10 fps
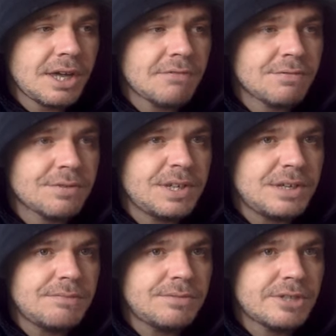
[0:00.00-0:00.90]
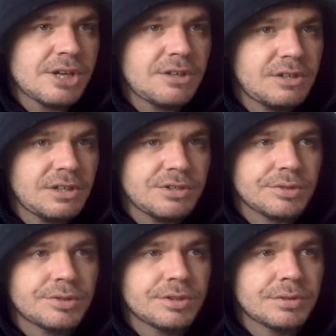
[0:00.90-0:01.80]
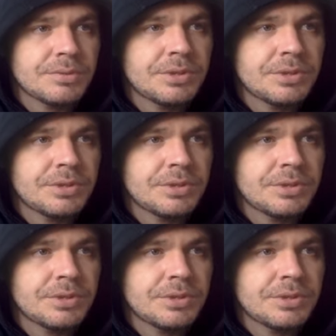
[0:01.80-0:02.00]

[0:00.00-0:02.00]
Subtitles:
every 10 years or so,